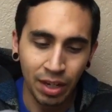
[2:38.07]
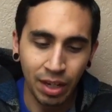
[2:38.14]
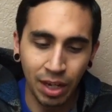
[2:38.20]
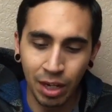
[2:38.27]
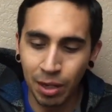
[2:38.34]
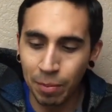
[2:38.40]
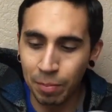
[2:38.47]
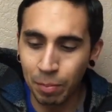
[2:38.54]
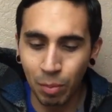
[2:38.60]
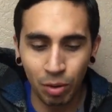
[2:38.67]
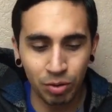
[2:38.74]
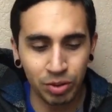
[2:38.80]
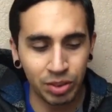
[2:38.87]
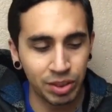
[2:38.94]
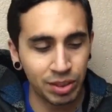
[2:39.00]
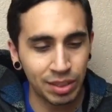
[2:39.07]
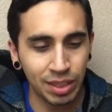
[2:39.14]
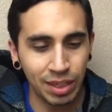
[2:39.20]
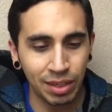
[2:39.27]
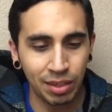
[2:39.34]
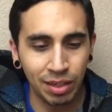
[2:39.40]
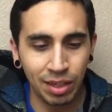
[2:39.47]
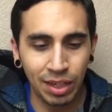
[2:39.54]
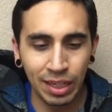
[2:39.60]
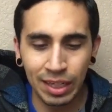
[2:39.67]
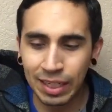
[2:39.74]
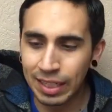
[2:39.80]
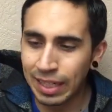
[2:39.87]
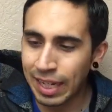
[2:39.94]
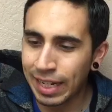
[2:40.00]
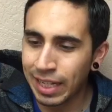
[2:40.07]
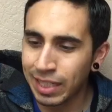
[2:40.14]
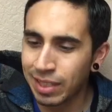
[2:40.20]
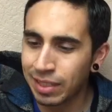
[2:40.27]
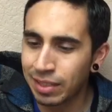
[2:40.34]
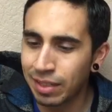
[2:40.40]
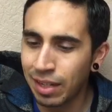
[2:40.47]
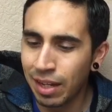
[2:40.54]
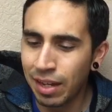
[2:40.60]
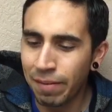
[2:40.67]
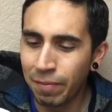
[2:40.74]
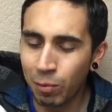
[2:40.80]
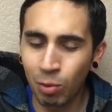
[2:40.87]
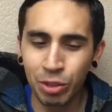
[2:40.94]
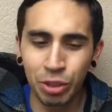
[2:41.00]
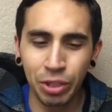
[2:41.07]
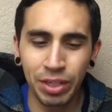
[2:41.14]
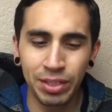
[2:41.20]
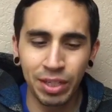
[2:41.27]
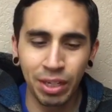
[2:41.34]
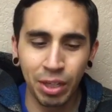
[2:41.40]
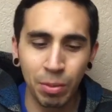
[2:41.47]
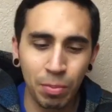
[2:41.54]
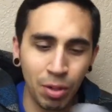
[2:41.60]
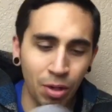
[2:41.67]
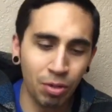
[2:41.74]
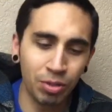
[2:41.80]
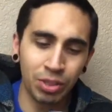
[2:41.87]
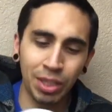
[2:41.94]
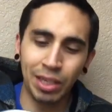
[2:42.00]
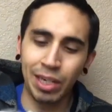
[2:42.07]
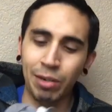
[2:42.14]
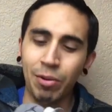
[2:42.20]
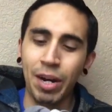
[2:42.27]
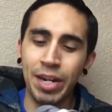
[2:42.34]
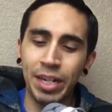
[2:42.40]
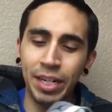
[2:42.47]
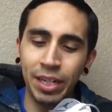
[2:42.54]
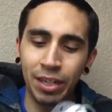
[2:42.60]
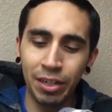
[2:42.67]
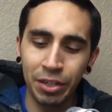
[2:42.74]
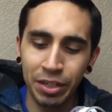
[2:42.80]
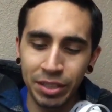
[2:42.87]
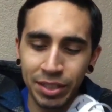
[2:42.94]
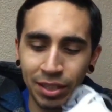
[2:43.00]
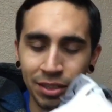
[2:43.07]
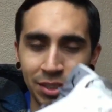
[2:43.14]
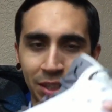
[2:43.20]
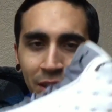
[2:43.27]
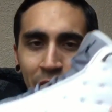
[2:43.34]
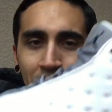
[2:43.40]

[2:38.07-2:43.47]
Um, most, uh, I guess the ones you can tell the most are like right here. You can see there's like a